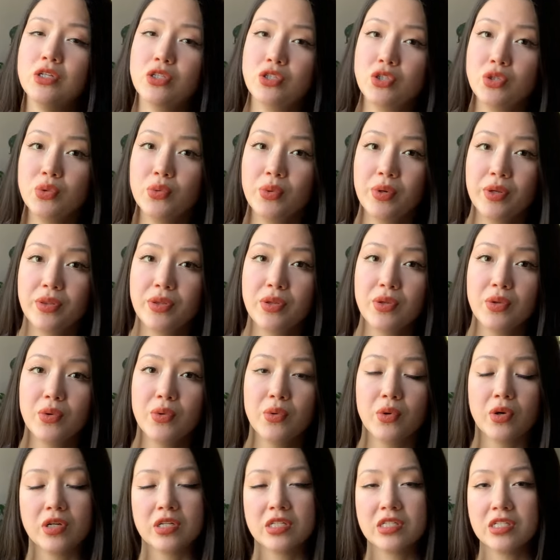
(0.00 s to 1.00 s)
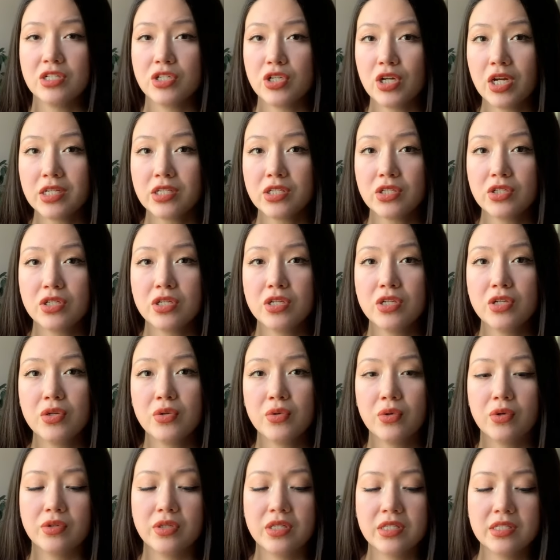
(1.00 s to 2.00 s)
do with you or suggest to
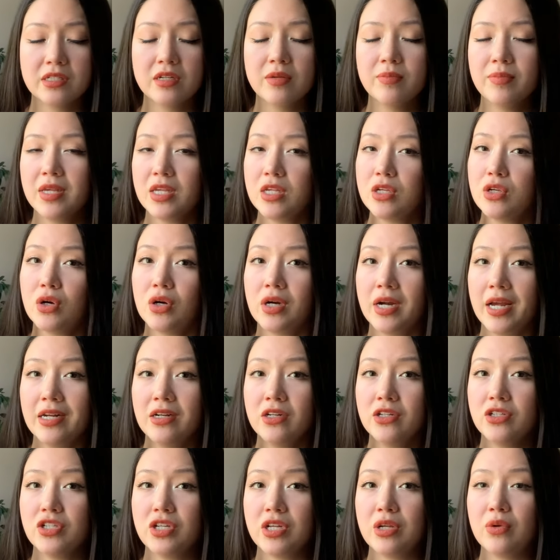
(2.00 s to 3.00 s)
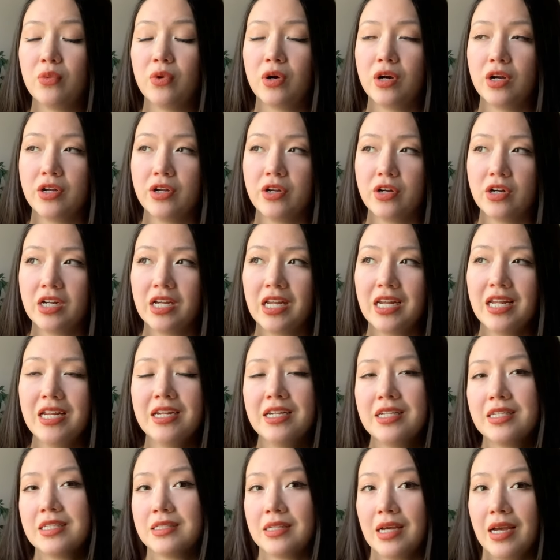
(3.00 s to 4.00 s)
you. Or this can be your energy, where you're getting
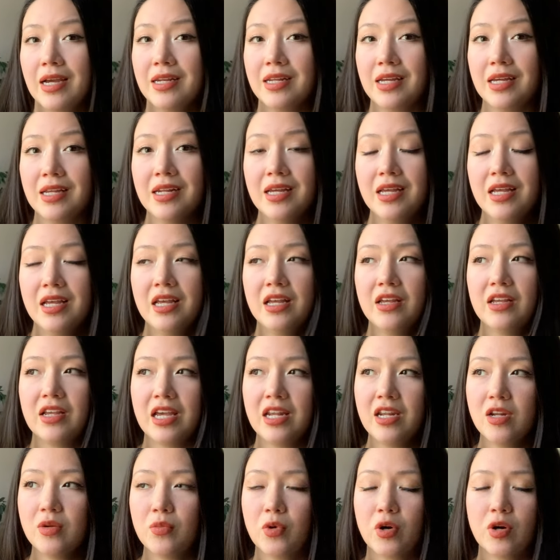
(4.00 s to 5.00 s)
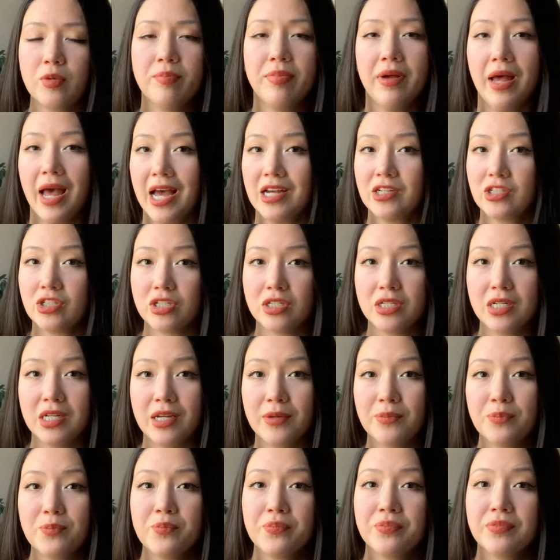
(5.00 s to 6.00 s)
excited, getting more
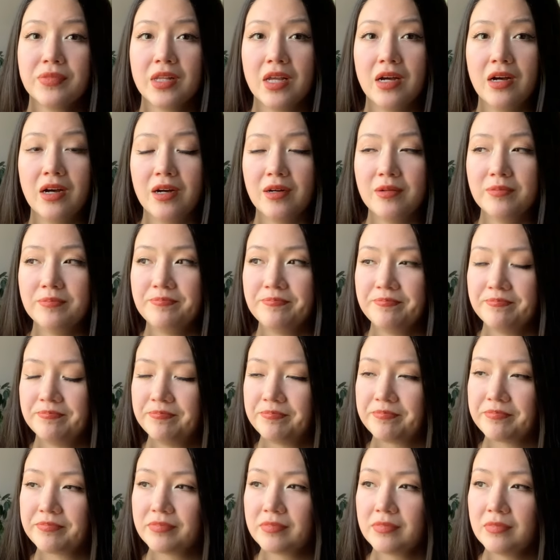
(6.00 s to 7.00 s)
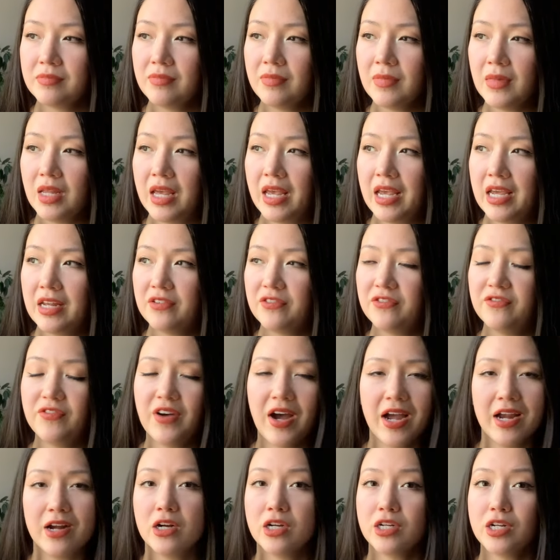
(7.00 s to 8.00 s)
passionate, and
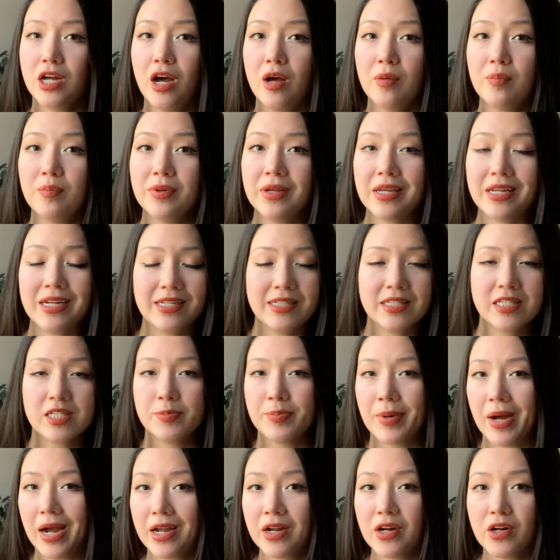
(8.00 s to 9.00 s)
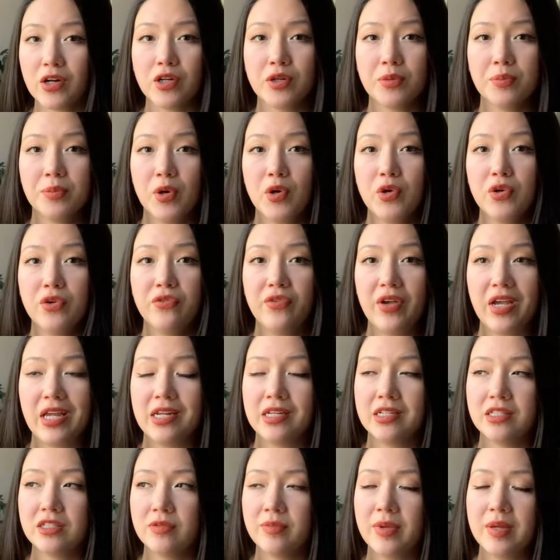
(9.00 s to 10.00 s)
fired up and inspired,
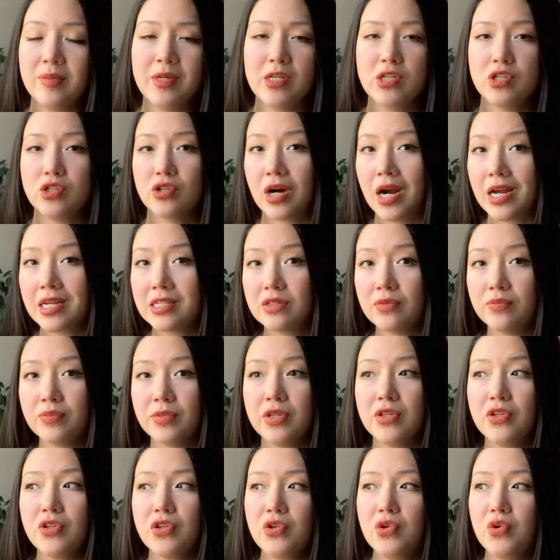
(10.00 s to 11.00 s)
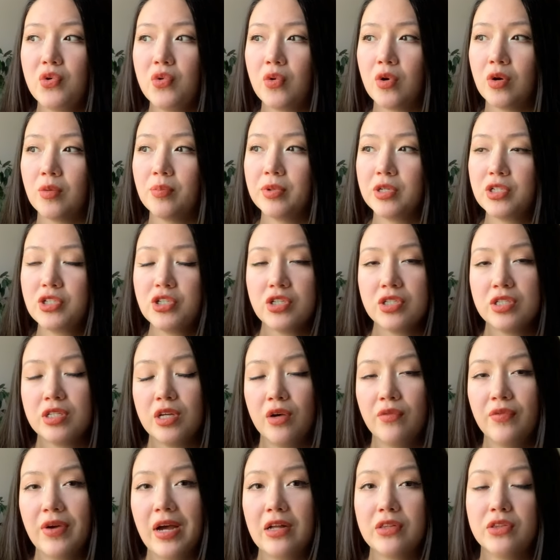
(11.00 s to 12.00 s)
motivated to maybe try something new, or put
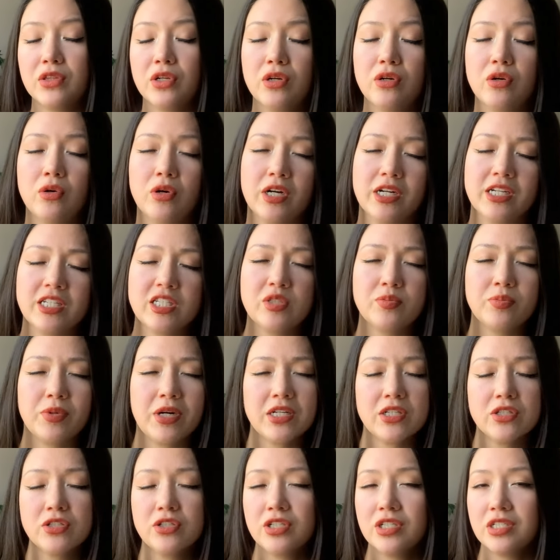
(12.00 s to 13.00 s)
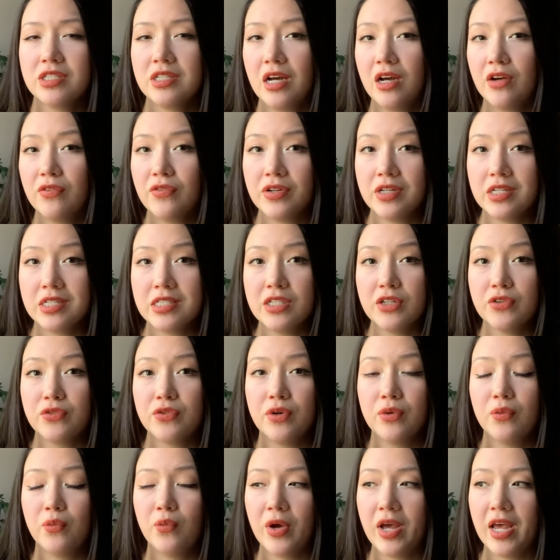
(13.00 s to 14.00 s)
yourself out there, or express yourself in a
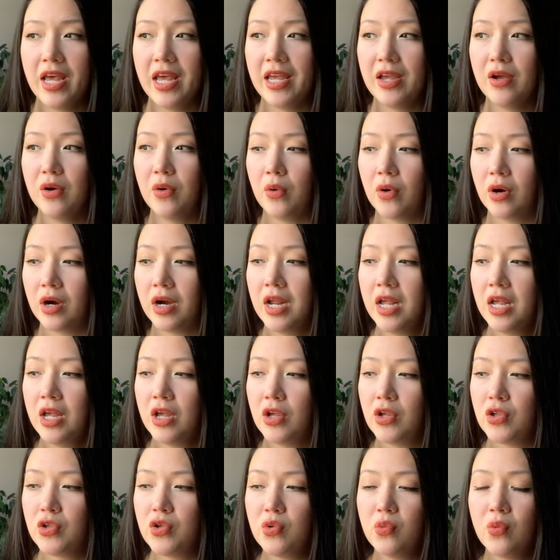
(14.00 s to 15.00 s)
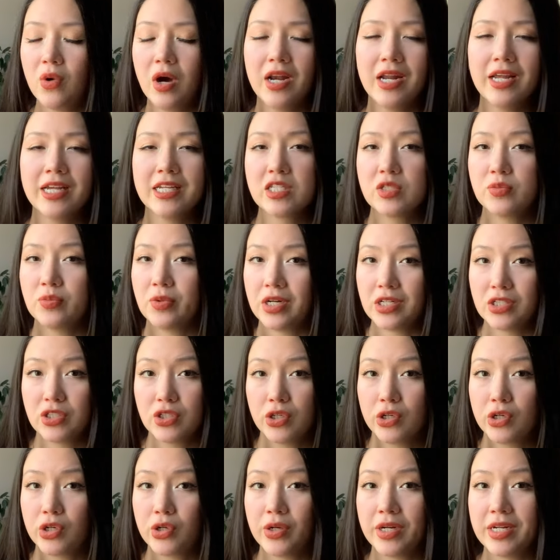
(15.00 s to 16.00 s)
different way, or you want to express
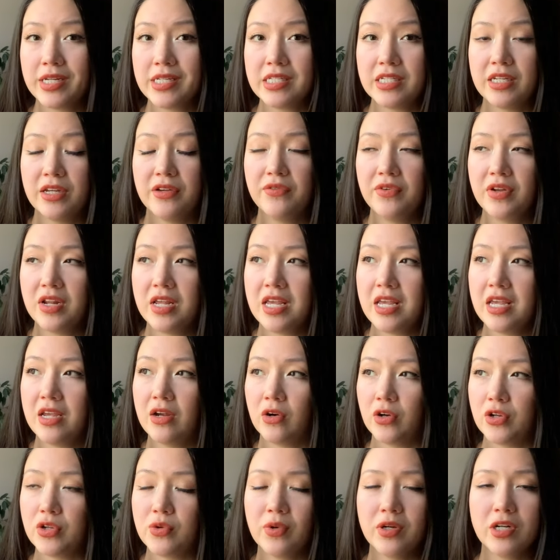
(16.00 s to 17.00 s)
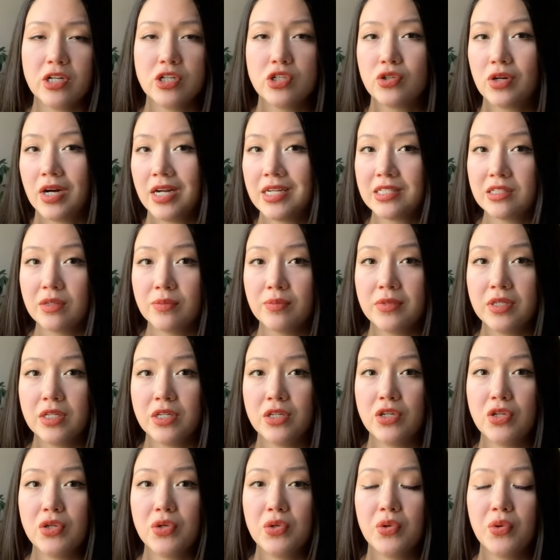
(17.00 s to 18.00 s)
your creativity, or you want to try
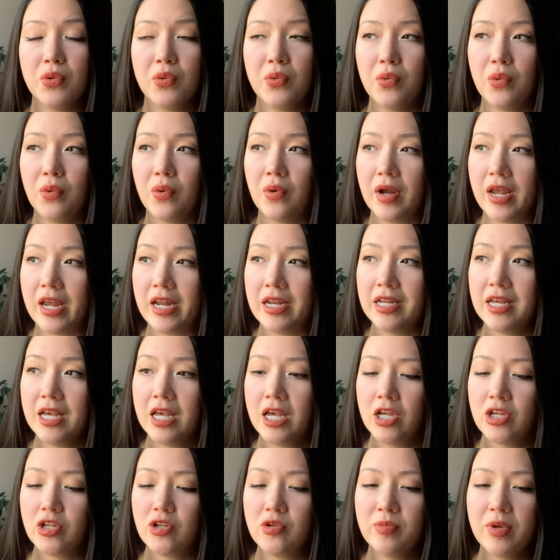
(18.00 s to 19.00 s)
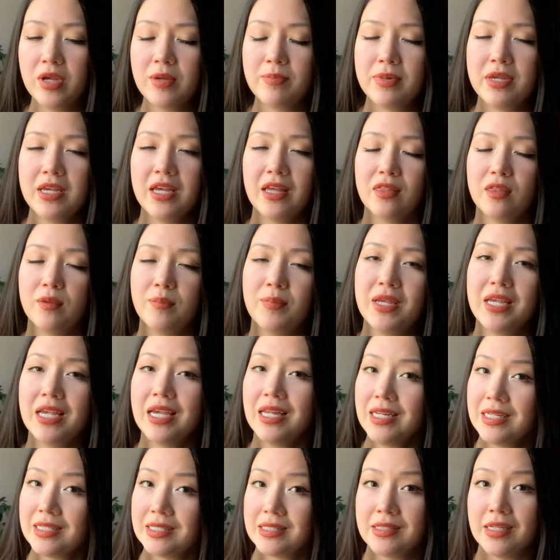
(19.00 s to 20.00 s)
something new, and you may be at the
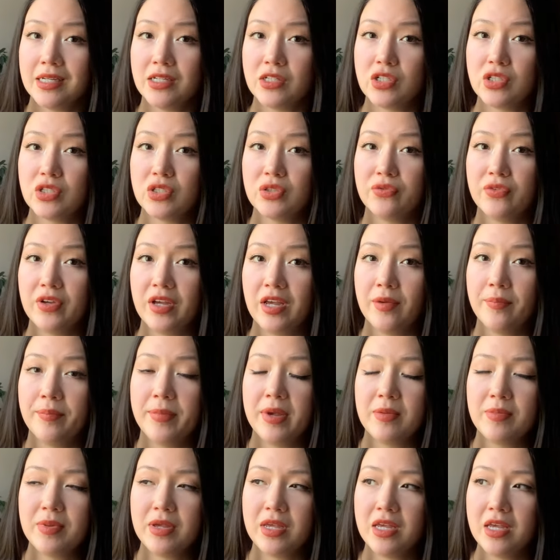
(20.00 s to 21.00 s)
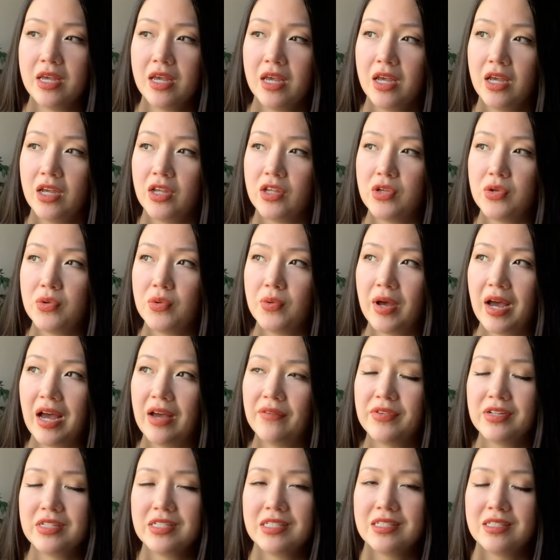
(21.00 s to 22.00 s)
beginning stages of it. Maybe you
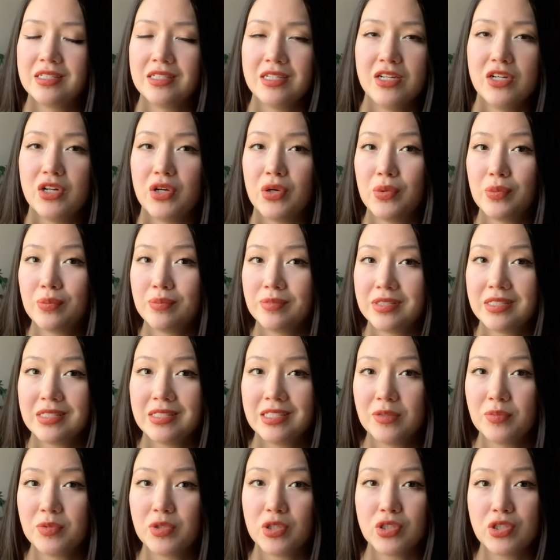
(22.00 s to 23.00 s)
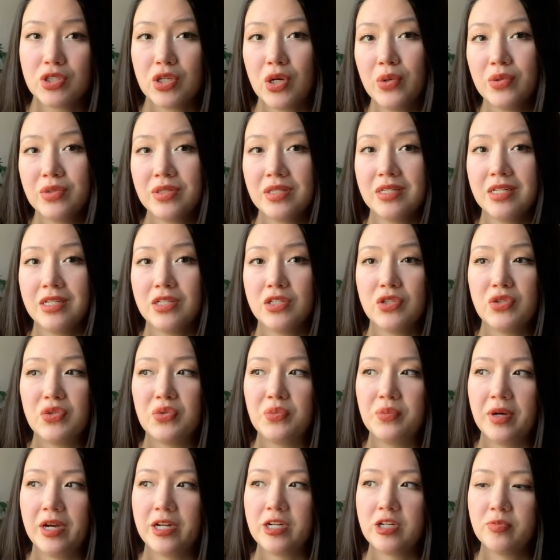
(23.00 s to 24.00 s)
haven't, you know, dipped your toes in it too
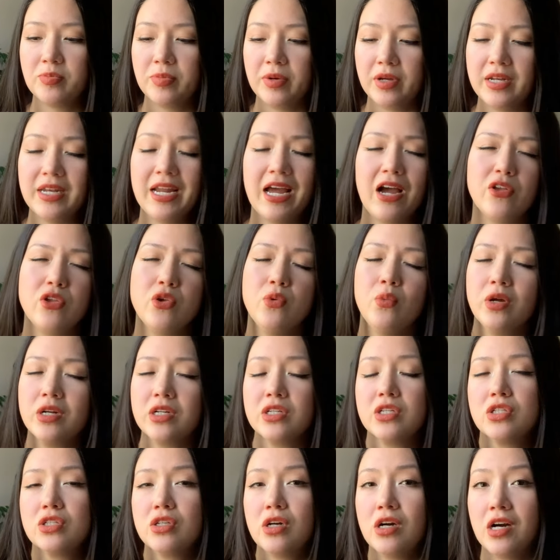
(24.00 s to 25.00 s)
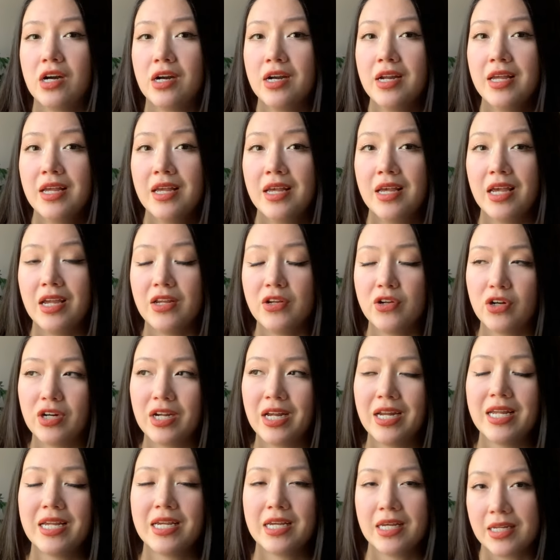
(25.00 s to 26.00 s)
much, but now you want to start, and you're
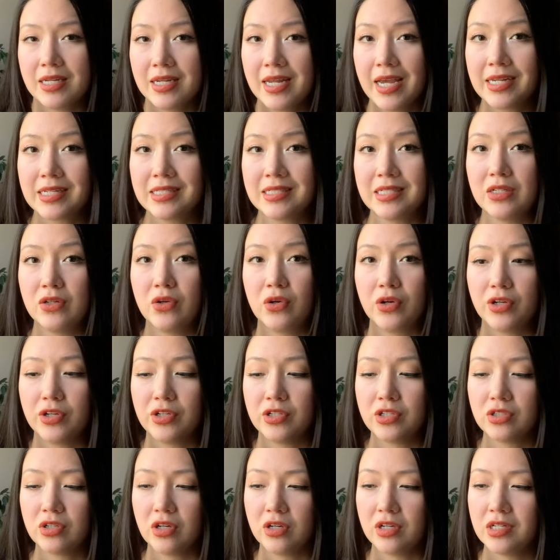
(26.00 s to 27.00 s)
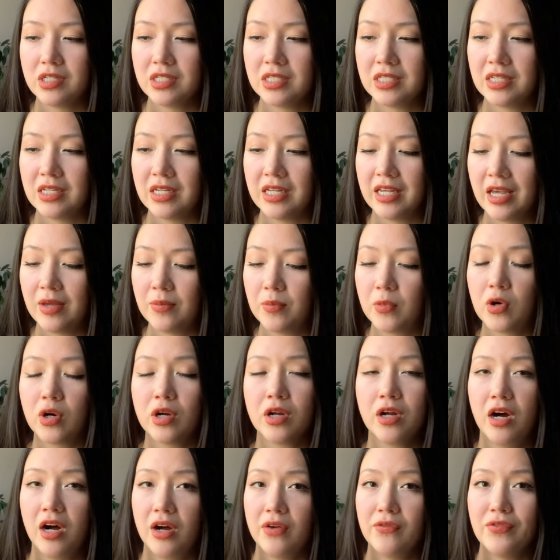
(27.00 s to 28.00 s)
getting connected, or you're starting to get more
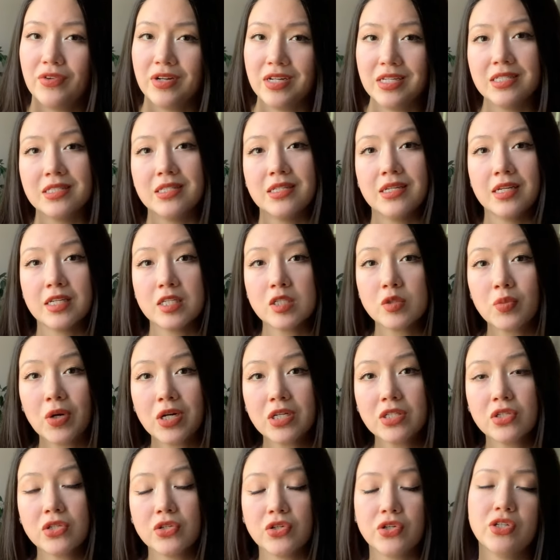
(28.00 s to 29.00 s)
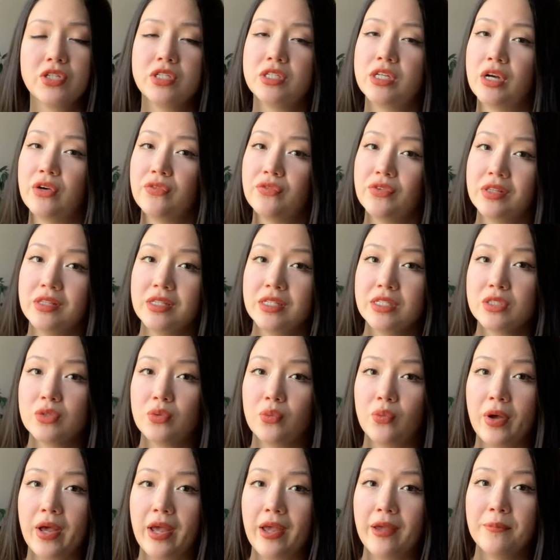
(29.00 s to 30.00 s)
confidence in expressing yourself in this
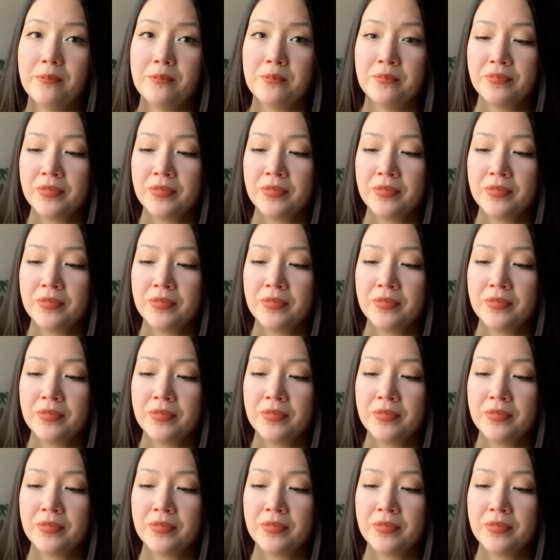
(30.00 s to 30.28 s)
way.